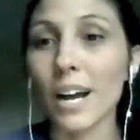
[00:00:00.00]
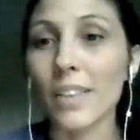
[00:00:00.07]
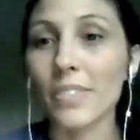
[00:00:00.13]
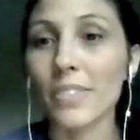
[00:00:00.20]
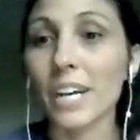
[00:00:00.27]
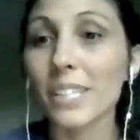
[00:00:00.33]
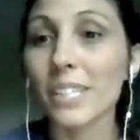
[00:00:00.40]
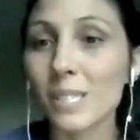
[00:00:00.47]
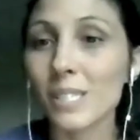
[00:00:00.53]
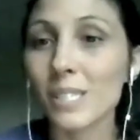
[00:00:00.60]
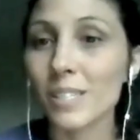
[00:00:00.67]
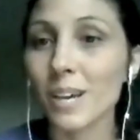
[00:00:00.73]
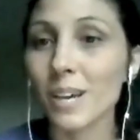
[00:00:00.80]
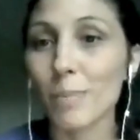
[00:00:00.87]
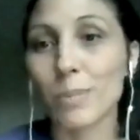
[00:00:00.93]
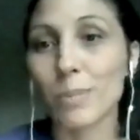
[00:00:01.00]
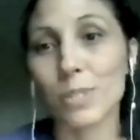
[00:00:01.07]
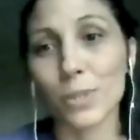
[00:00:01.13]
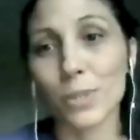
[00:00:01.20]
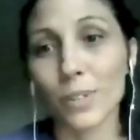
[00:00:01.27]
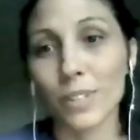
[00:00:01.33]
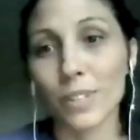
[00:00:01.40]
that's the
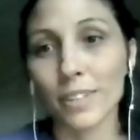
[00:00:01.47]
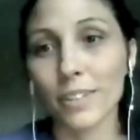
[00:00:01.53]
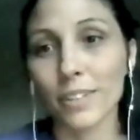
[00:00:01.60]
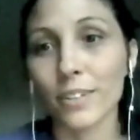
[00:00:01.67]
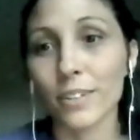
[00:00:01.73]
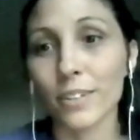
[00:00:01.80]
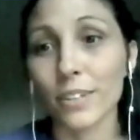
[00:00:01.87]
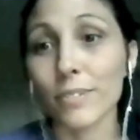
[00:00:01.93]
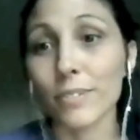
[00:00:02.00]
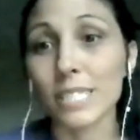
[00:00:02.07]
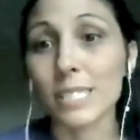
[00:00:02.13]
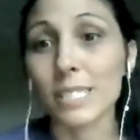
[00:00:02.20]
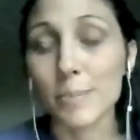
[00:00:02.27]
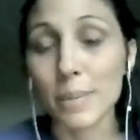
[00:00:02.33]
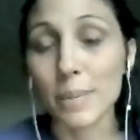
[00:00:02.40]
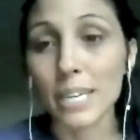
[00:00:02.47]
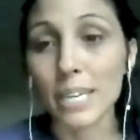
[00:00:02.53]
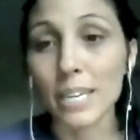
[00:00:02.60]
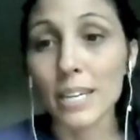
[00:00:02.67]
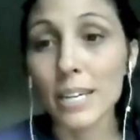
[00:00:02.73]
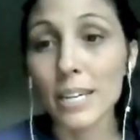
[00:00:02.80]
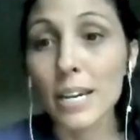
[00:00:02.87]
opportunity that you're giving to
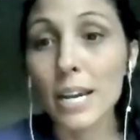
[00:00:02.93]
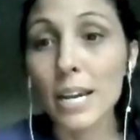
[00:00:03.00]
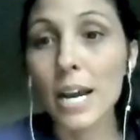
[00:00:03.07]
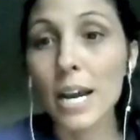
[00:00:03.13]
me,